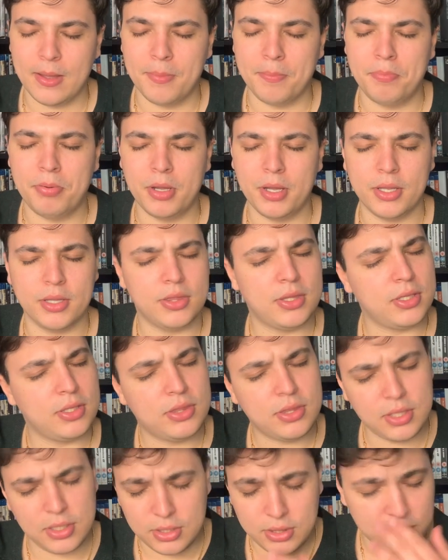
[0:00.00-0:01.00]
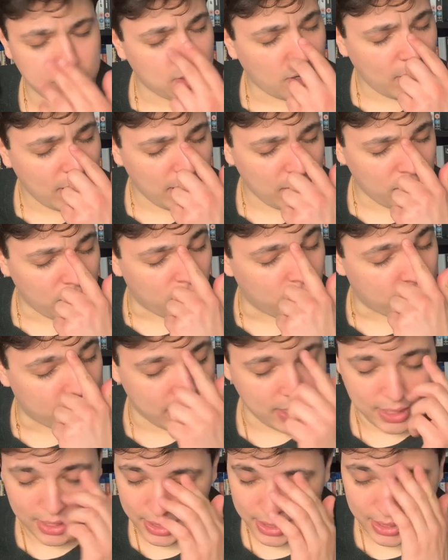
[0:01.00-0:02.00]
But the dialogue
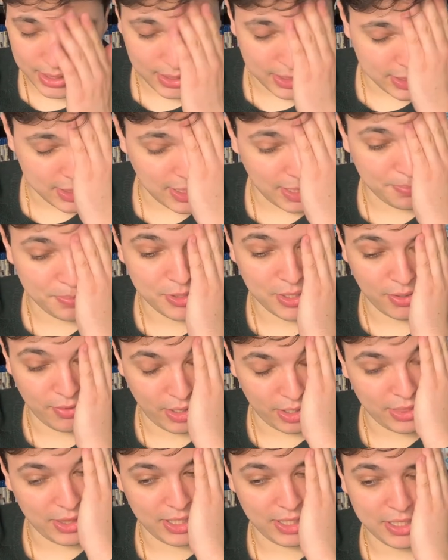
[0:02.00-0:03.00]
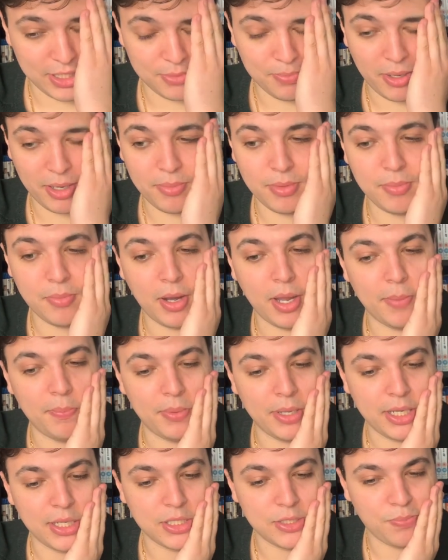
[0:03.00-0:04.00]
in this episode, I think, is maybe my
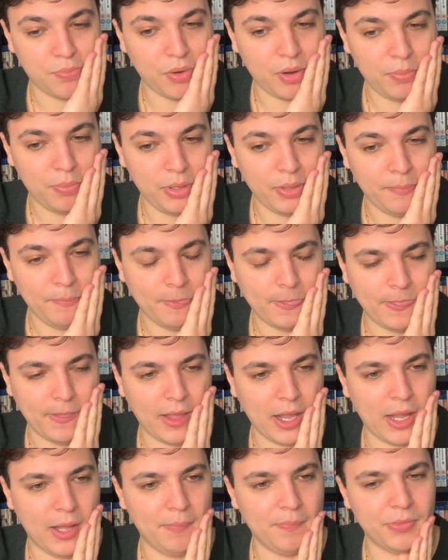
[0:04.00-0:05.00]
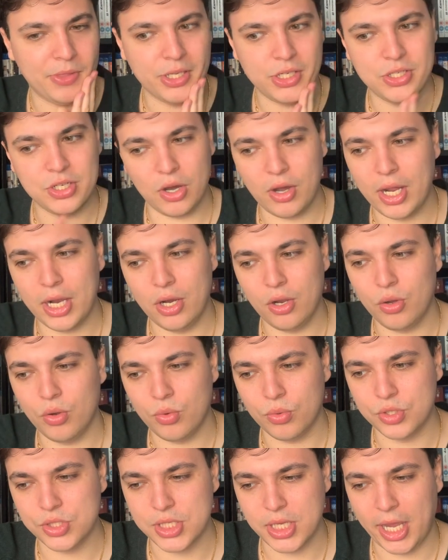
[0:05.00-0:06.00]
biggest problem. The dialogue
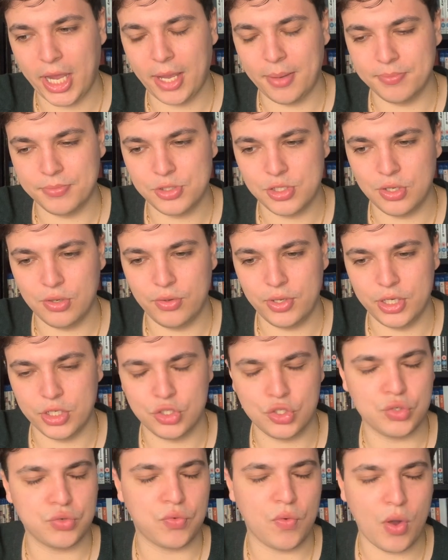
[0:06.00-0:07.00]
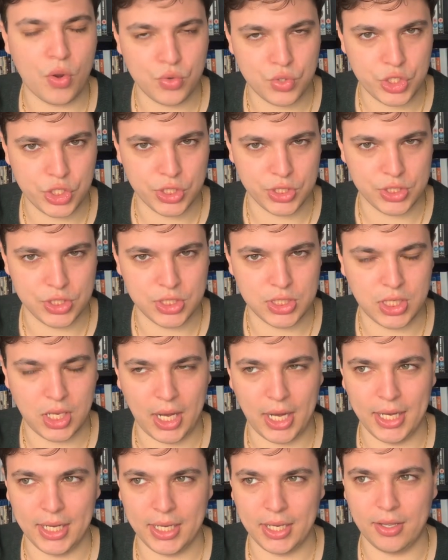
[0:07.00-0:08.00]
was absolutely atrocious.
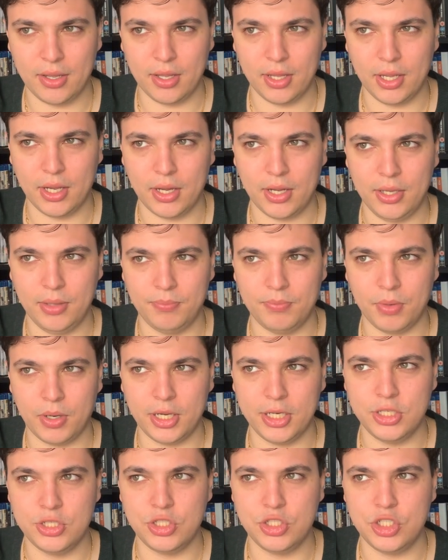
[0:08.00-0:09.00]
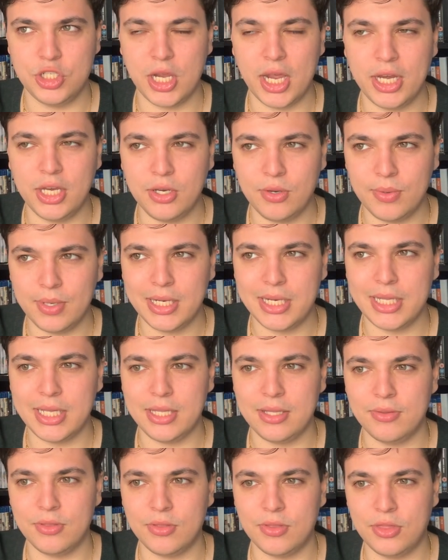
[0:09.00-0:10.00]
Like, I
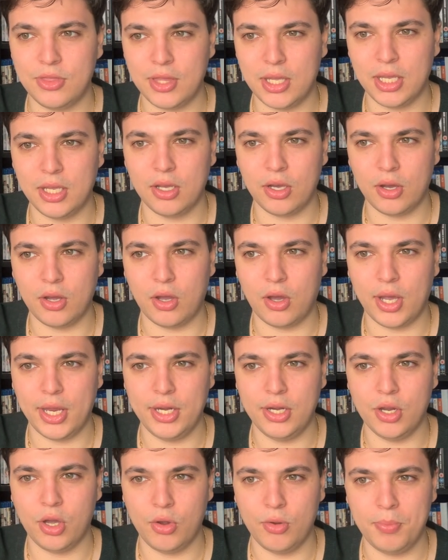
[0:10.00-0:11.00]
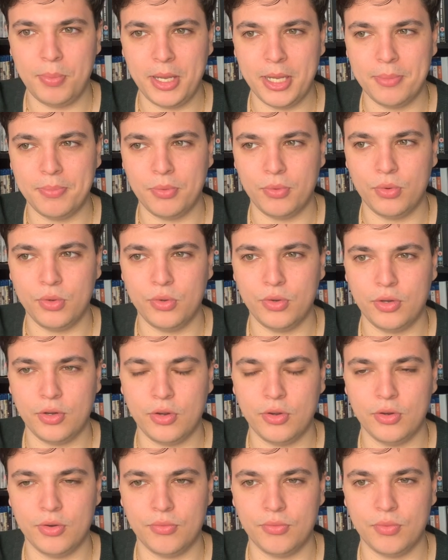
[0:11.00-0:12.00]
genuinely think I know people who
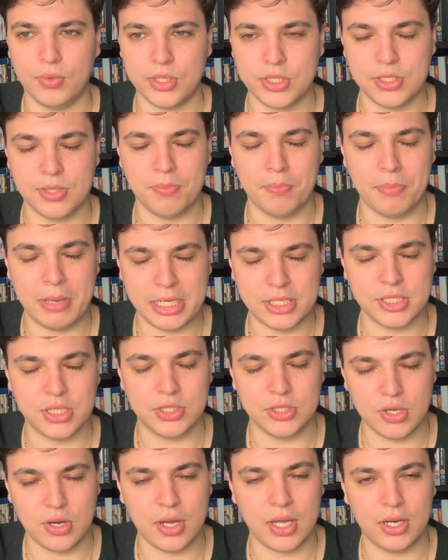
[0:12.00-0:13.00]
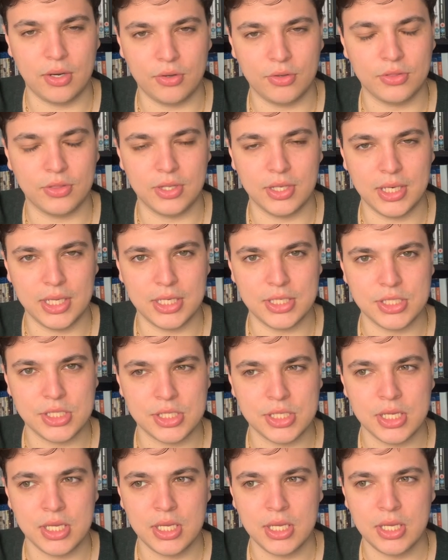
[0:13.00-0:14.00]
could have written better dialogue than this.